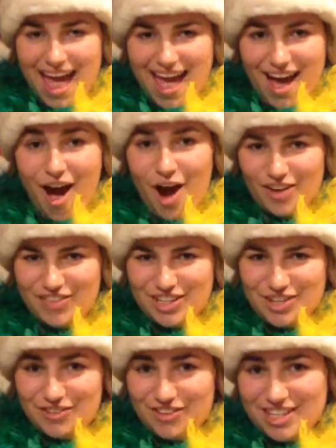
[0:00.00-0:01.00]
at Harvard
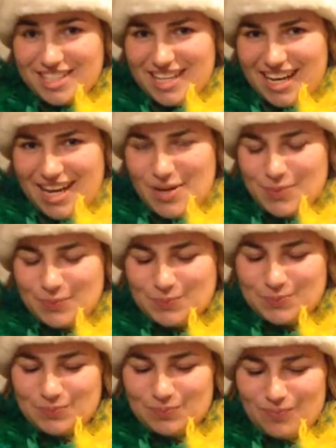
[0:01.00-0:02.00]
University.
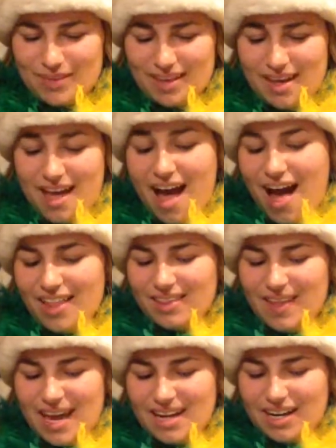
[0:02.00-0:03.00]

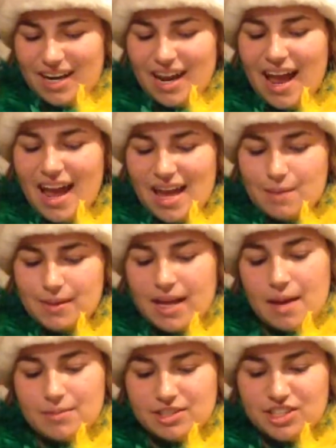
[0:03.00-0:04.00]
Later, he
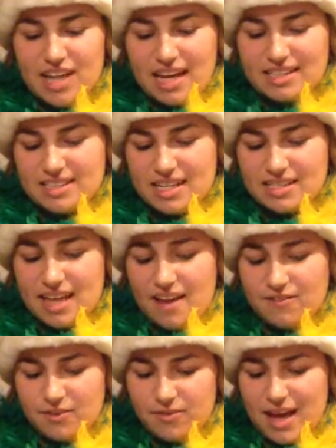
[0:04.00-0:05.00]
became a geneticist and
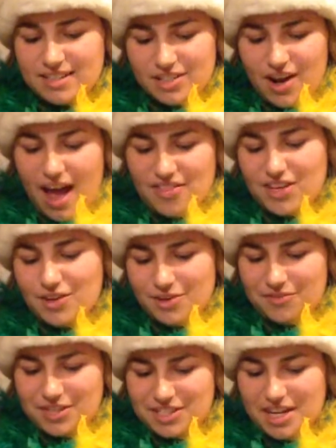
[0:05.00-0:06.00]
professor at the
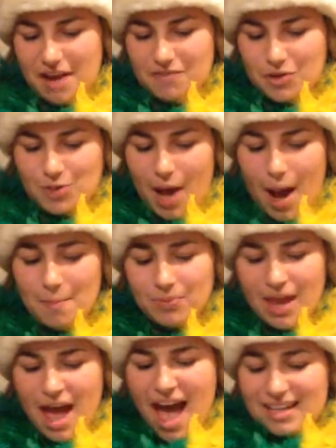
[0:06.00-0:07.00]
University of Utah.
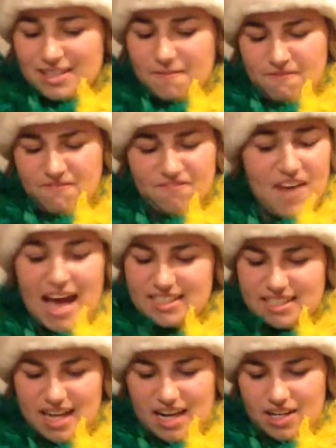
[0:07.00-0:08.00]
Some
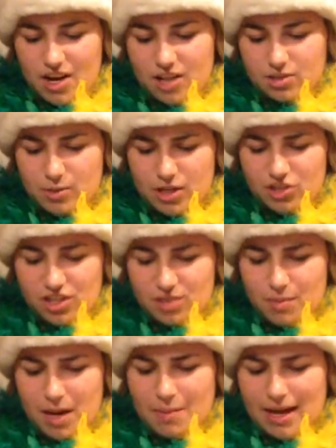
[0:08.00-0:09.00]
fascinating contributions
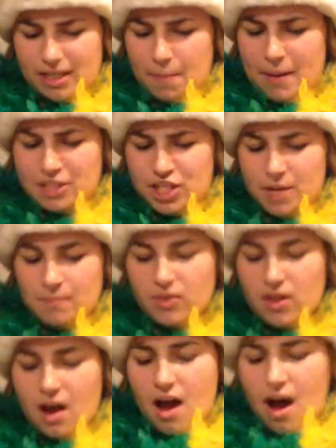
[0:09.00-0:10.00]
made by Capecchi
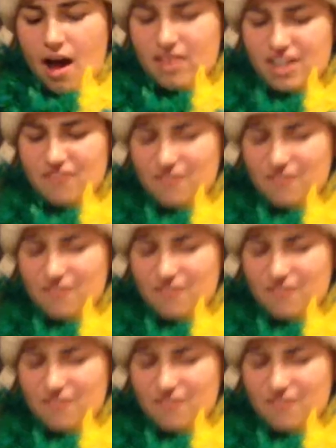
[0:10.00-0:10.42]
are that he